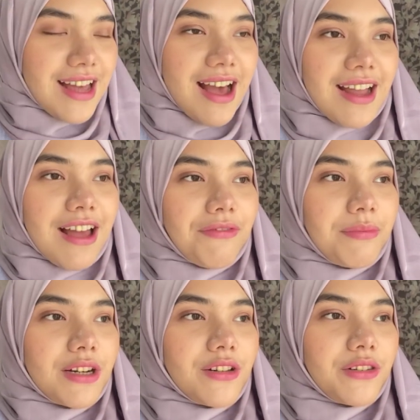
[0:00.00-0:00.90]
I have
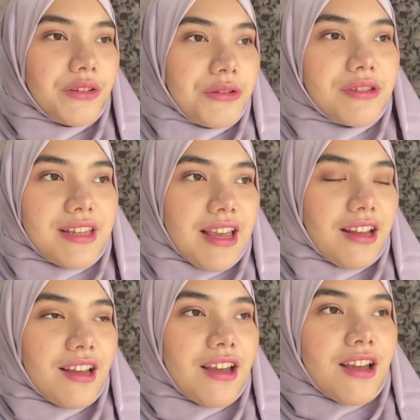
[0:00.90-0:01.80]
been
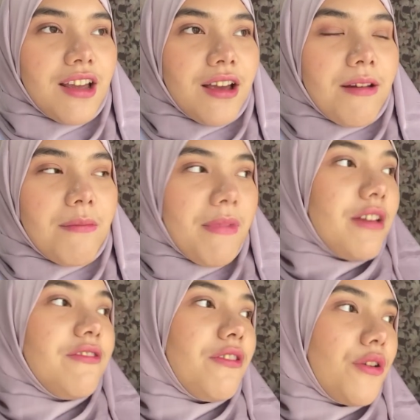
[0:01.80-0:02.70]
losing my
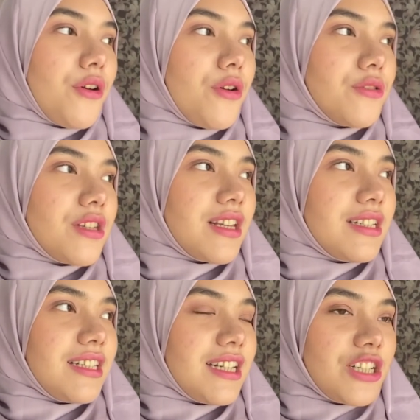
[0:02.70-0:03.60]
photos
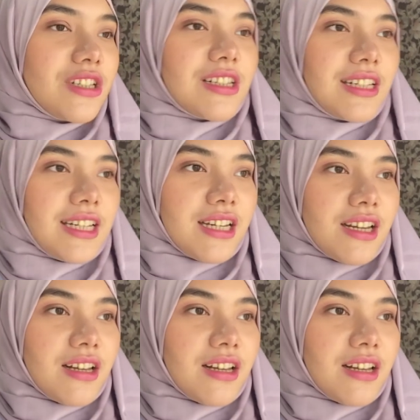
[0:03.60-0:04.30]
digitally